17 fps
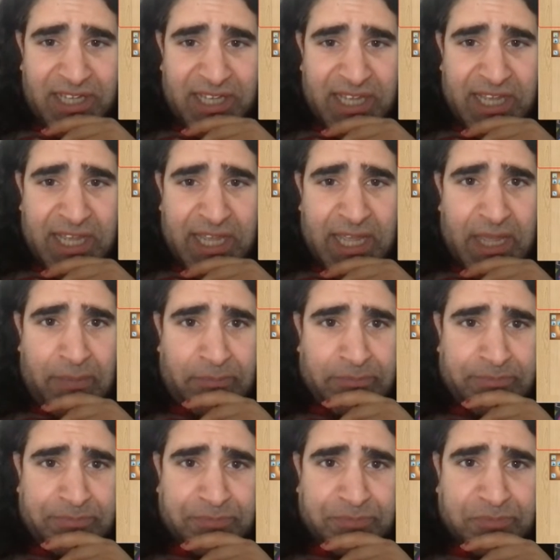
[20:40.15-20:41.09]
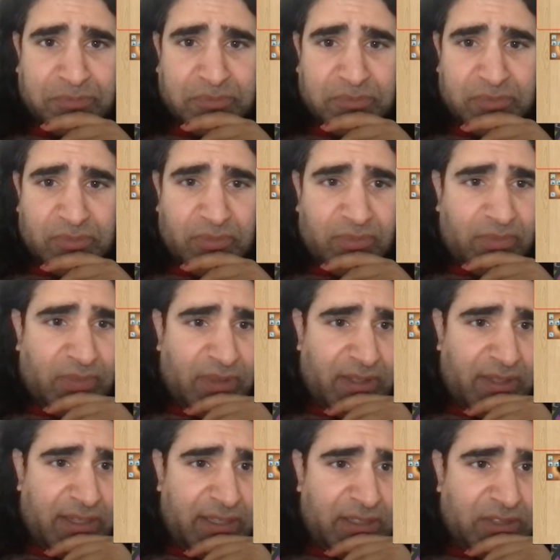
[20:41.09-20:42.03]
Um,
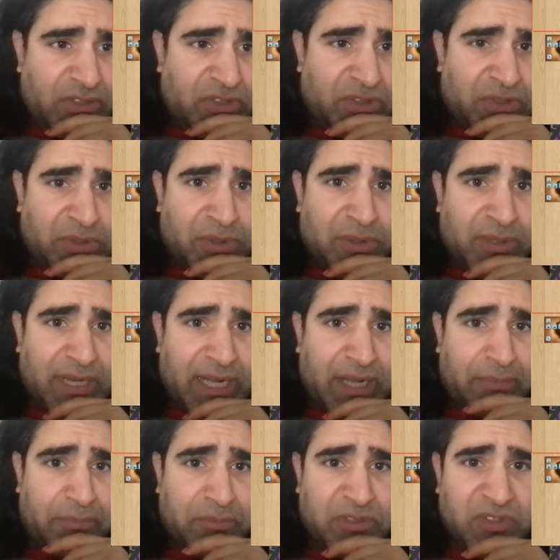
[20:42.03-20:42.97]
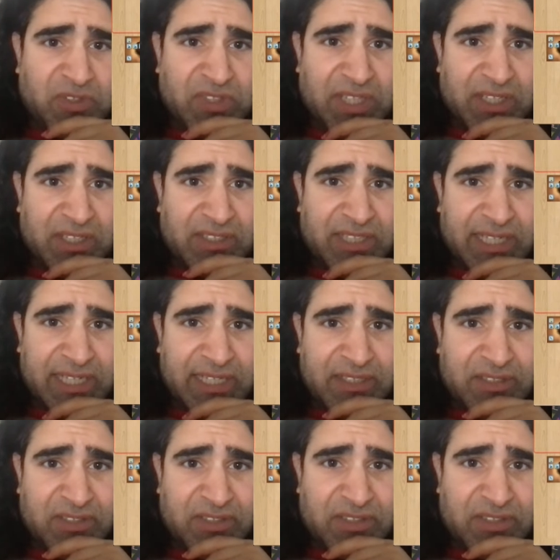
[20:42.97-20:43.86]
so I'm seeing that